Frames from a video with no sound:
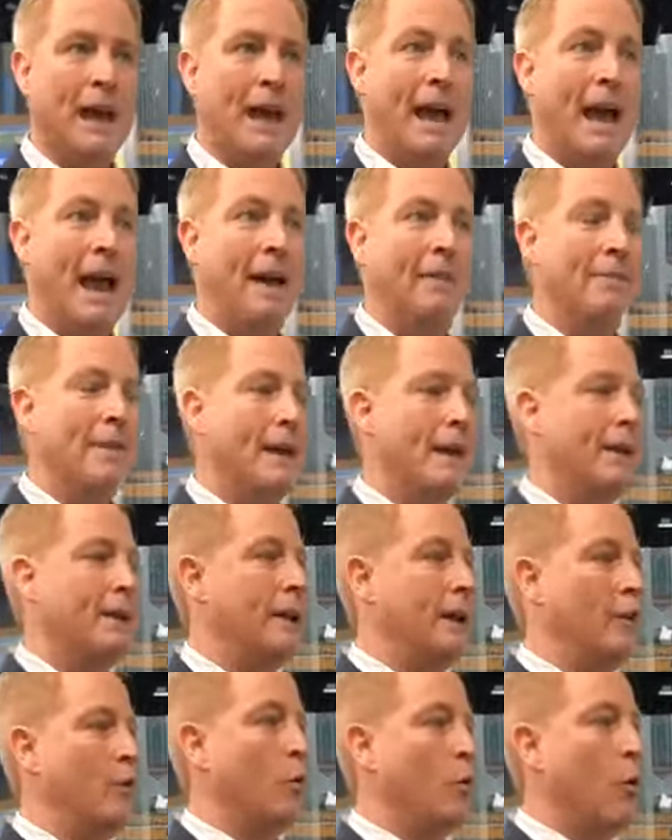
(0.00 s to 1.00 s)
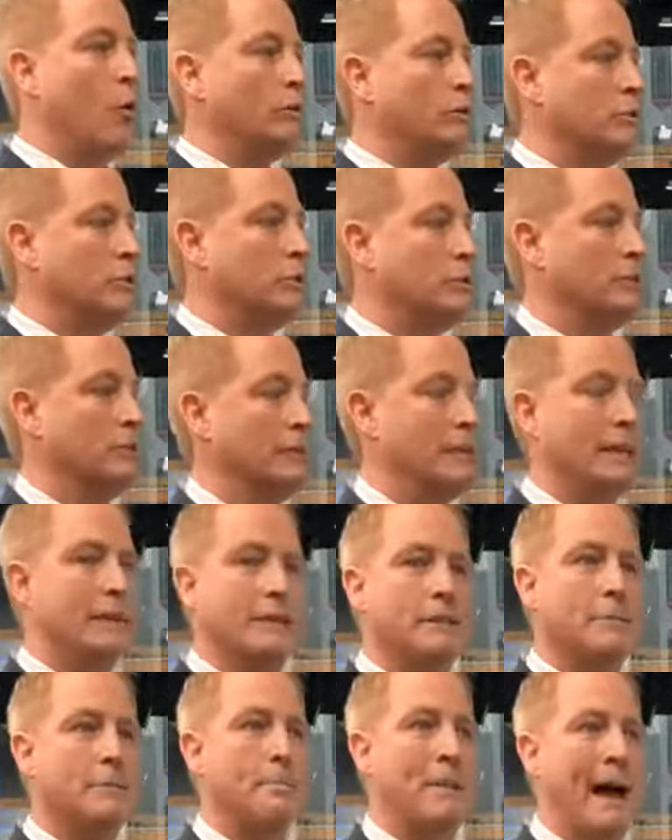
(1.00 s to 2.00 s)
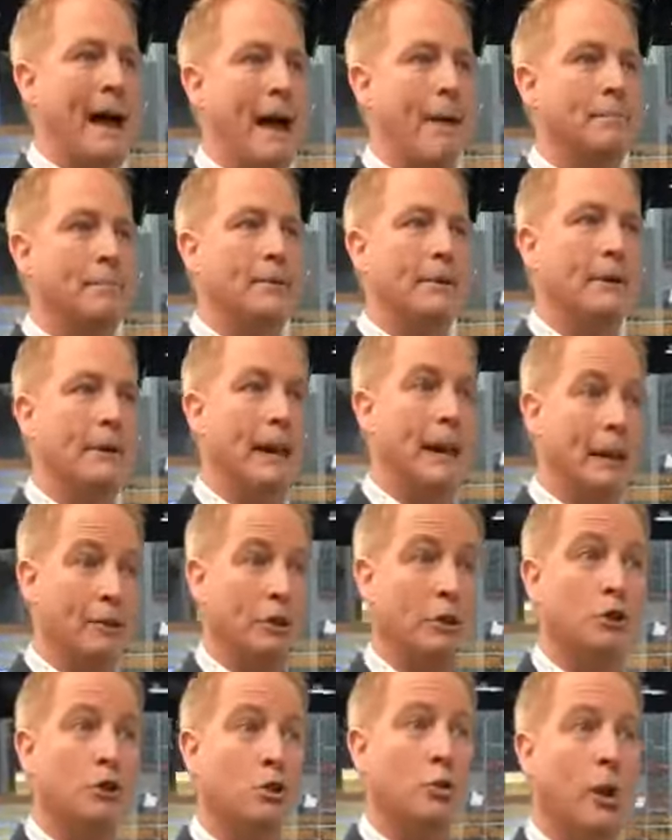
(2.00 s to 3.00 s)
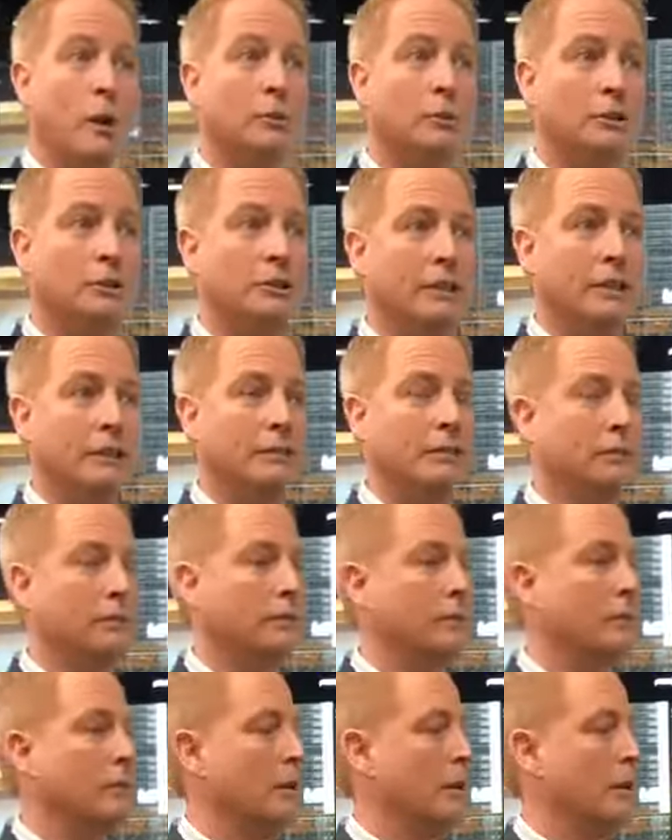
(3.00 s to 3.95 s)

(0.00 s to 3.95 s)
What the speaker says: and then it also sends a map and the trouble signal